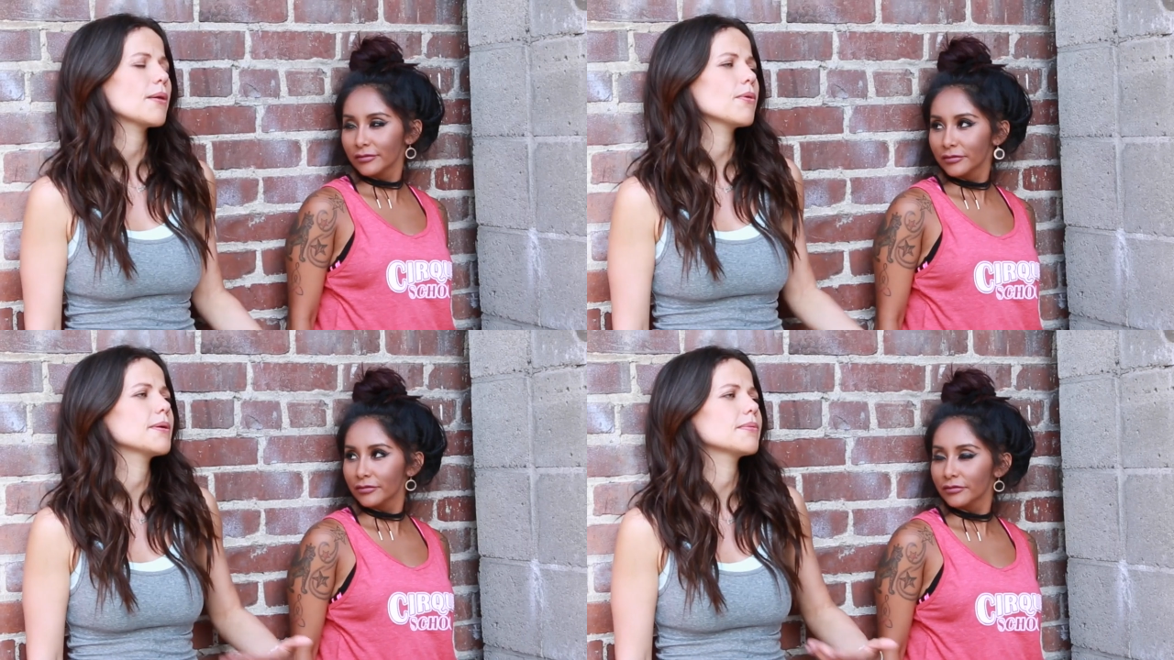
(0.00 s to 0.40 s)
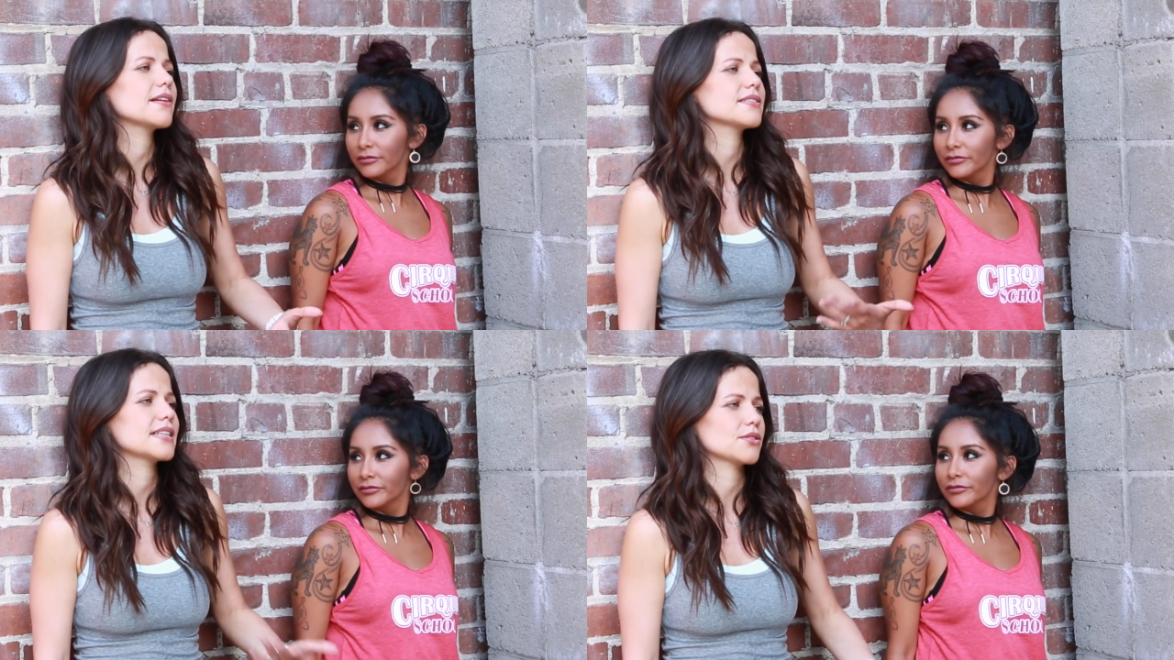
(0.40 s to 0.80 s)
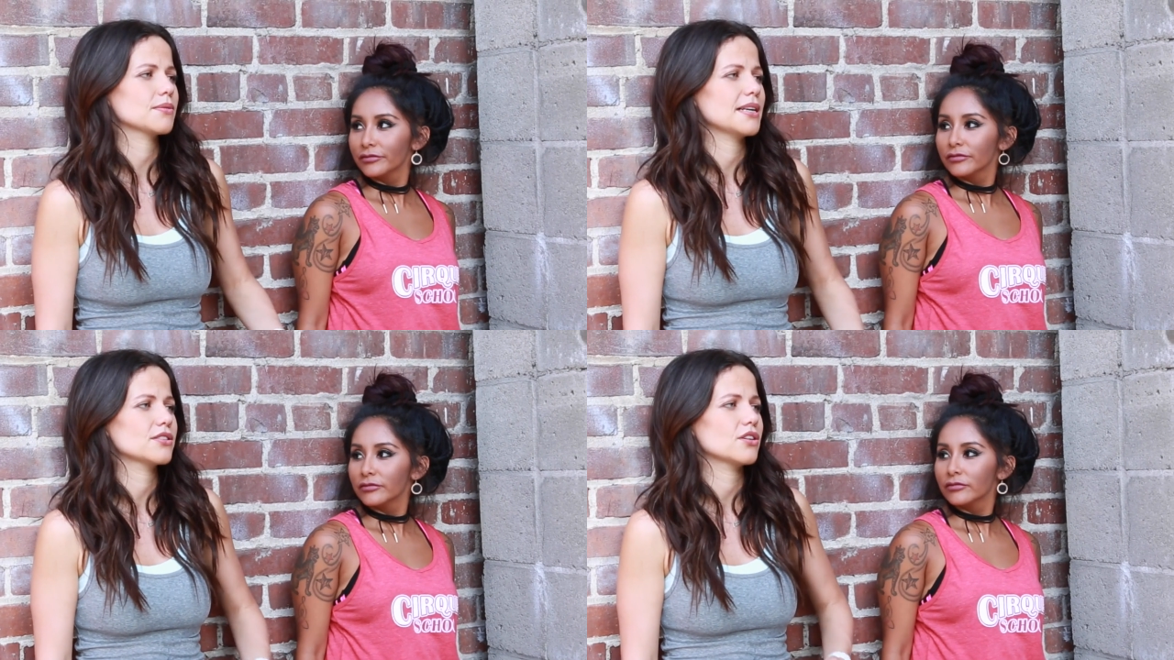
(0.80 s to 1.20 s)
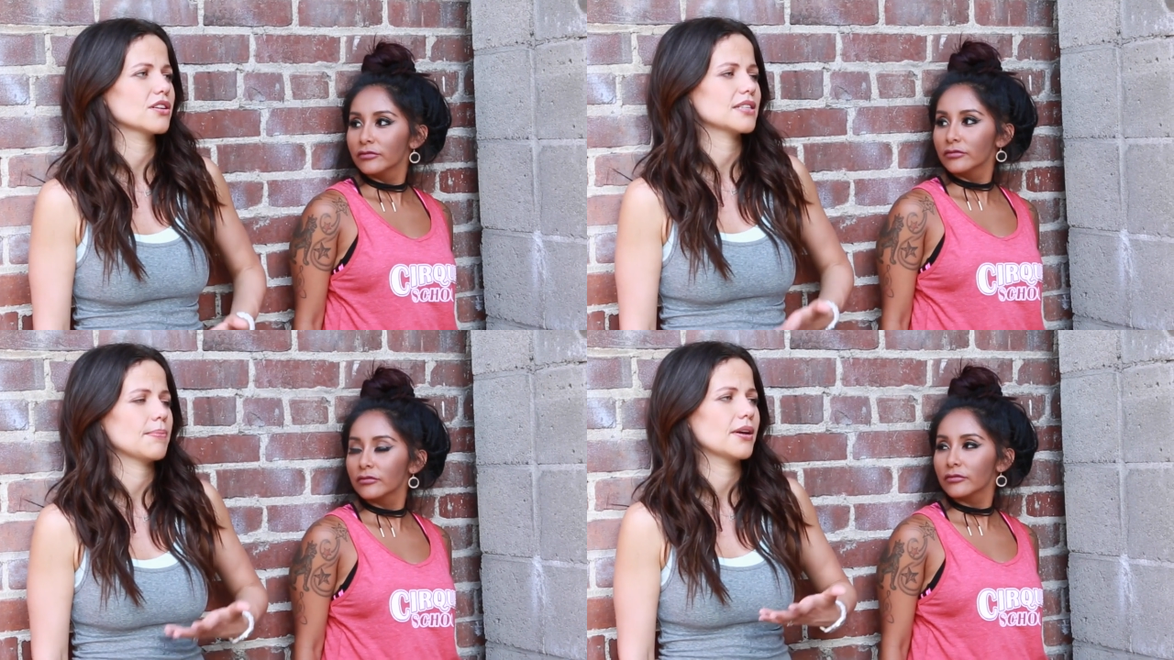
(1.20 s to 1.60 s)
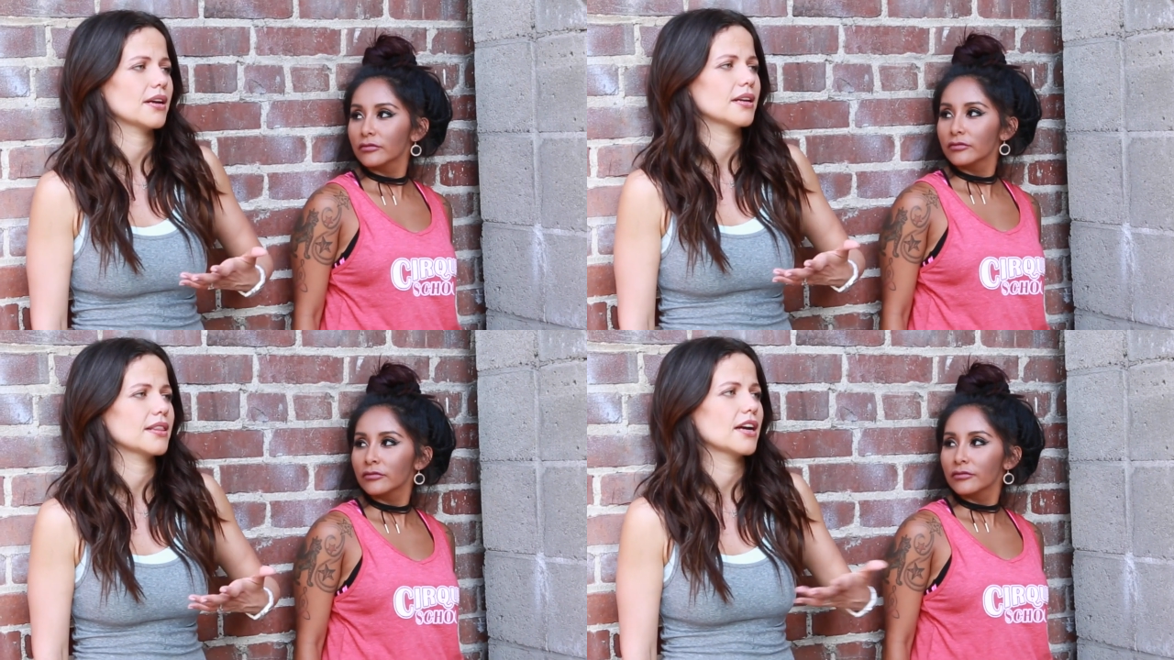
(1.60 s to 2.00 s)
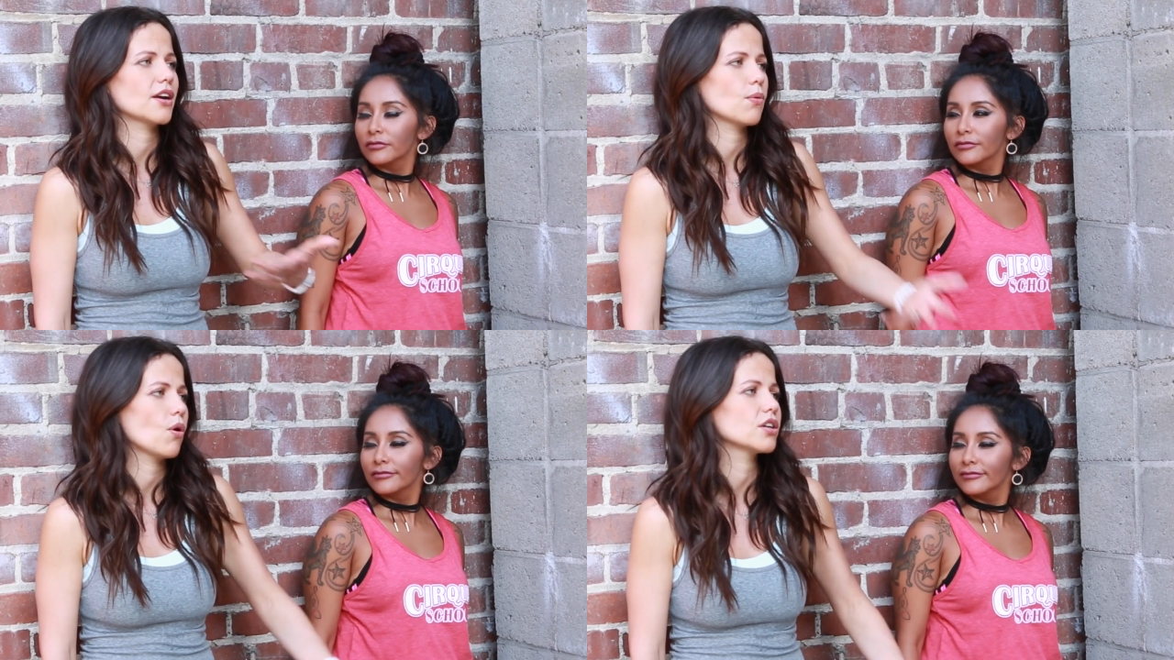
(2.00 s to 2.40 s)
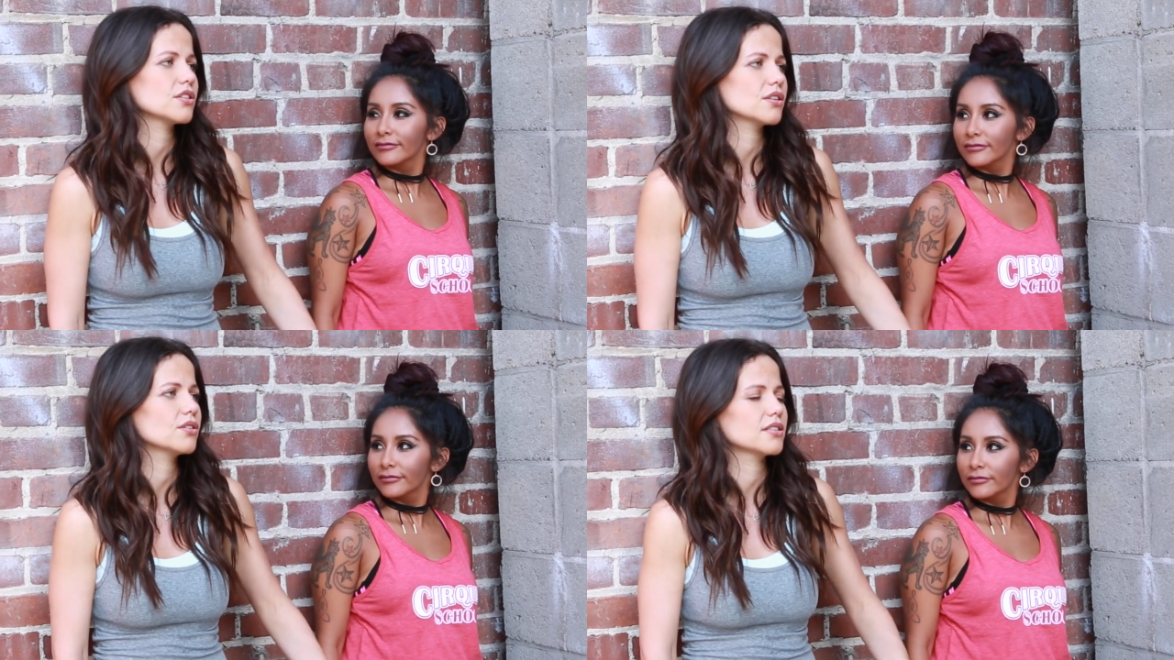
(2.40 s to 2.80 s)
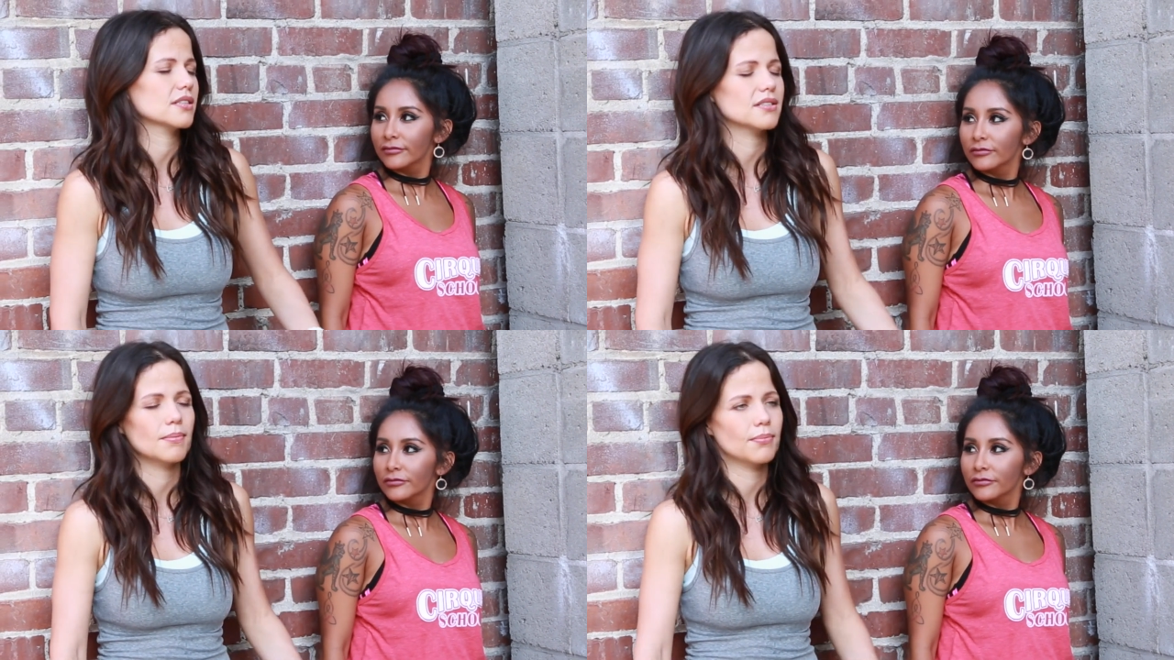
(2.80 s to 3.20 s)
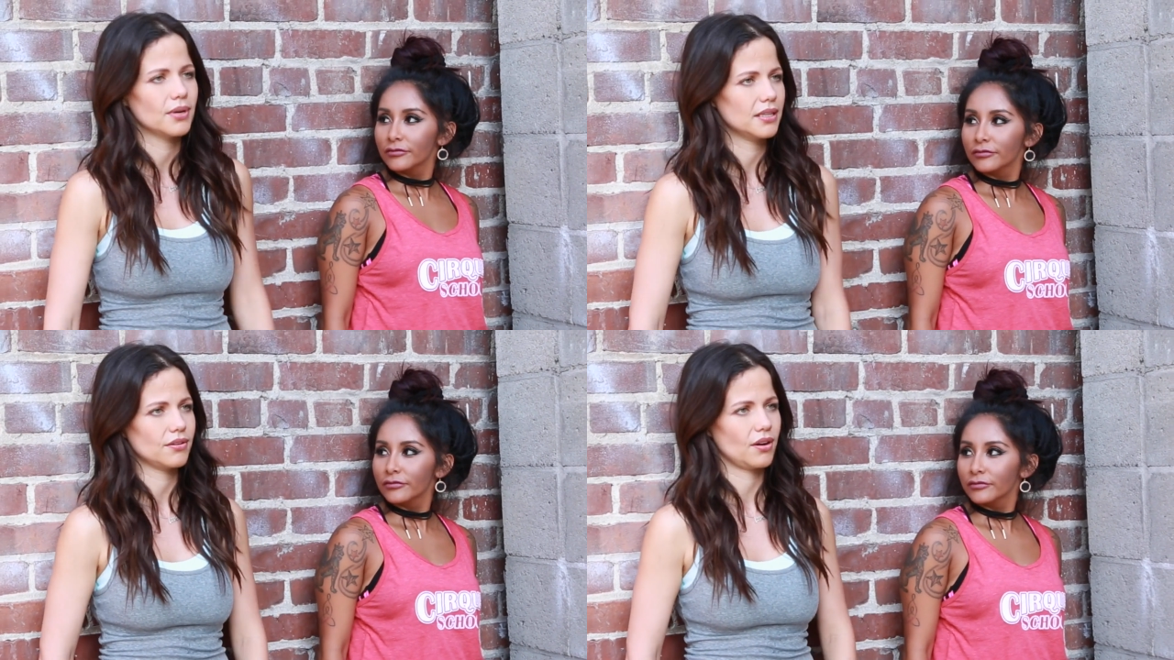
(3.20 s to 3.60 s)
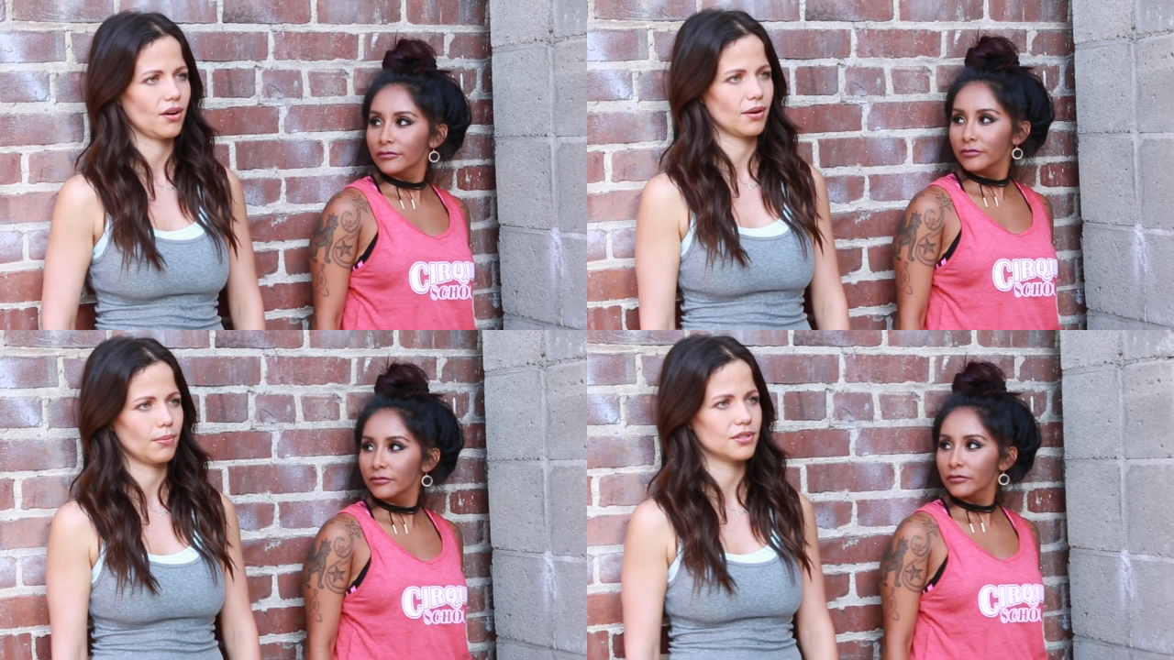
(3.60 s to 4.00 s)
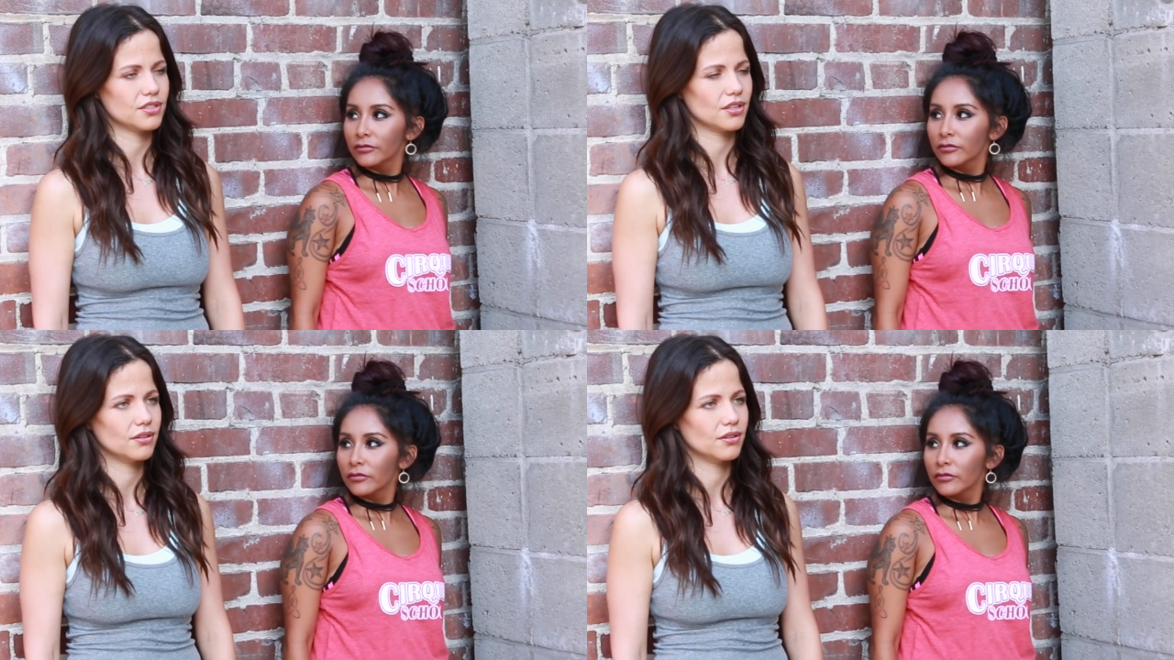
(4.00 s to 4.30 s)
Speaker 1: I want people to have sex with me as long as I'm they're gonna want to, because at some point they're not gonna want to.